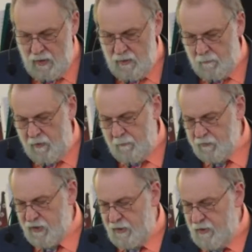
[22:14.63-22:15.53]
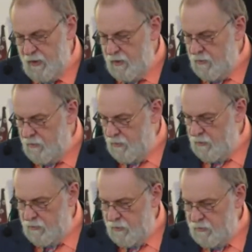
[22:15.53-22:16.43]
The people said,
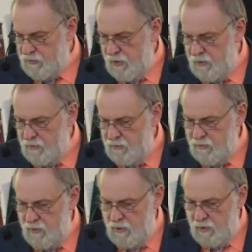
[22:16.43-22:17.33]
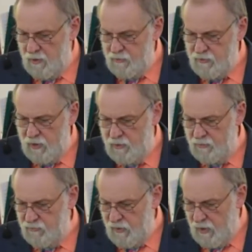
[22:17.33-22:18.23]
their sons and our
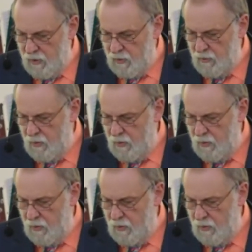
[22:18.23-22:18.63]
sons are